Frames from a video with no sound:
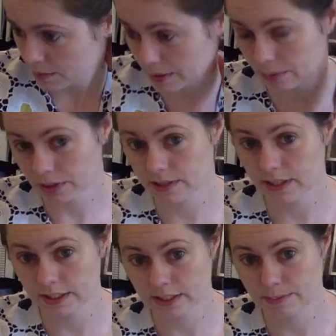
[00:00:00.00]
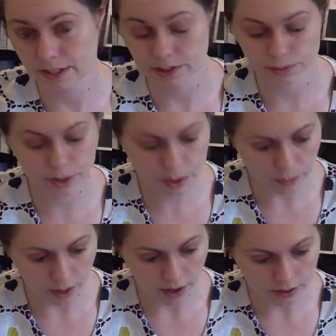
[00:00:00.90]
be able to sing this piece really
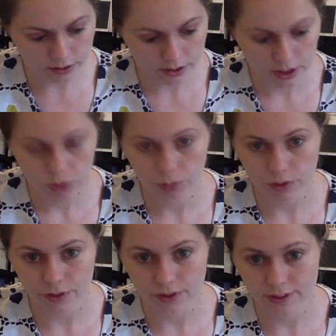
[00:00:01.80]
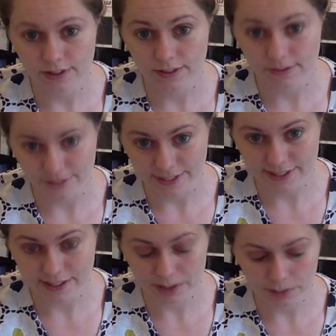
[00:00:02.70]
well with the very
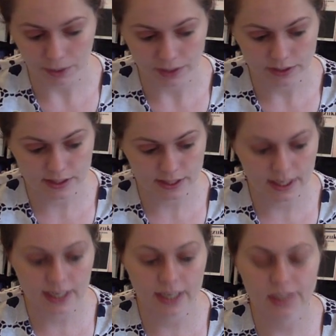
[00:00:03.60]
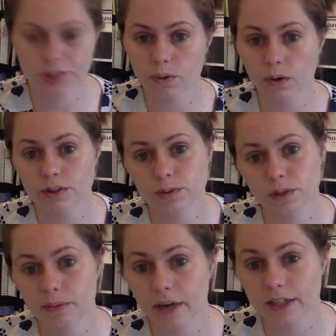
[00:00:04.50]
silly words, and you also
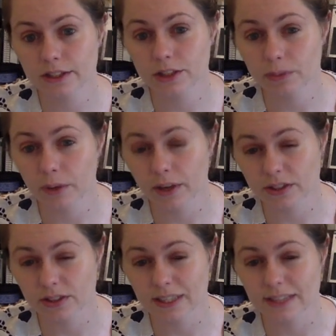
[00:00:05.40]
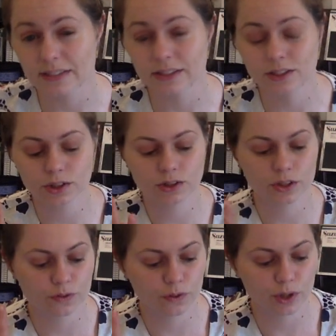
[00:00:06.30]
want to practice your bow exercises. So those
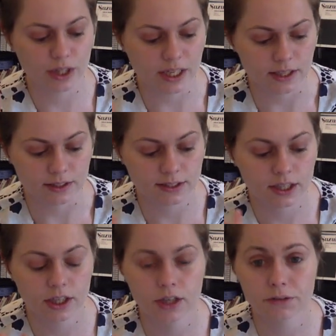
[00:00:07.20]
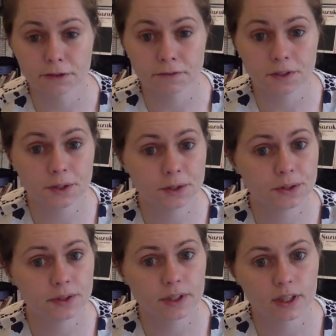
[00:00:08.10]
are the 4 things:
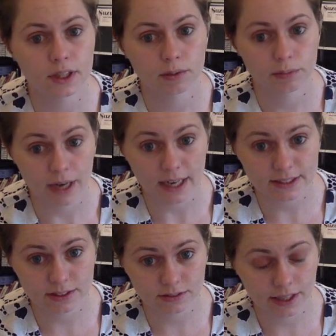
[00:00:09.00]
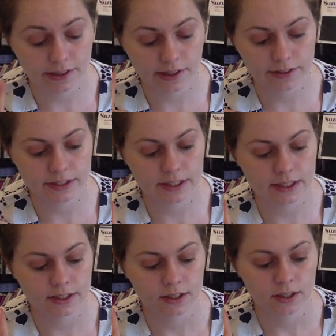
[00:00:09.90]
review, practice
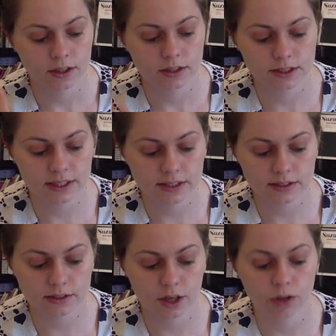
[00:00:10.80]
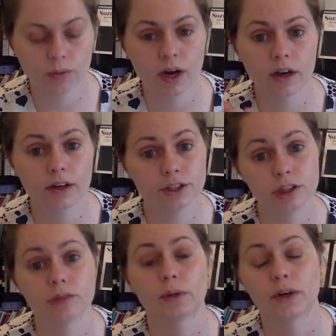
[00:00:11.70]
regularly, sing the song well, and
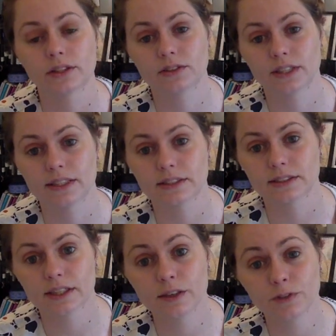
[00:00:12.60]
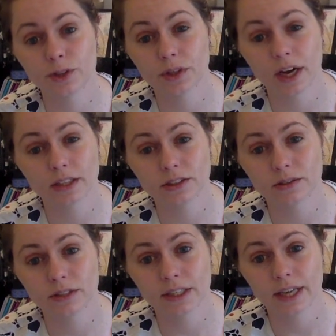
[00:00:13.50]
do your bow exercises. If you're not
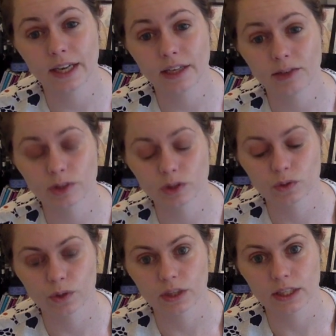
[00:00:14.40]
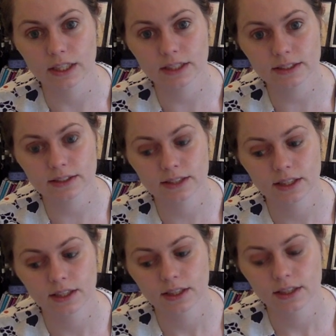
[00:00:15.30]
doing any of those 4 things,
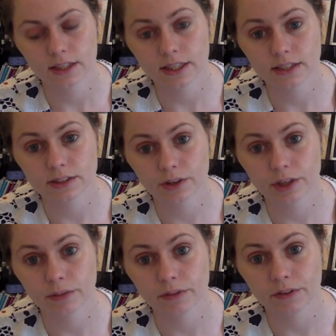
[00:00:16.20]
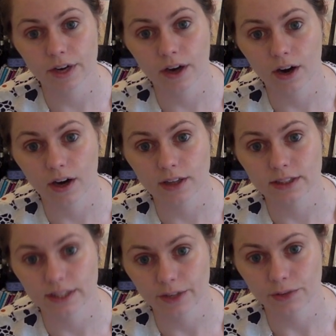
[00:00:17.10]
then it's going to be very hard
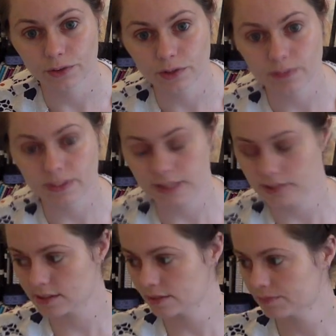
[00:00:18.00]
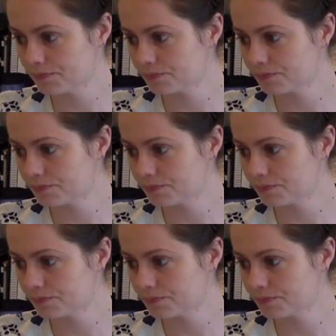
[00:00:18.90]
to get through this piece.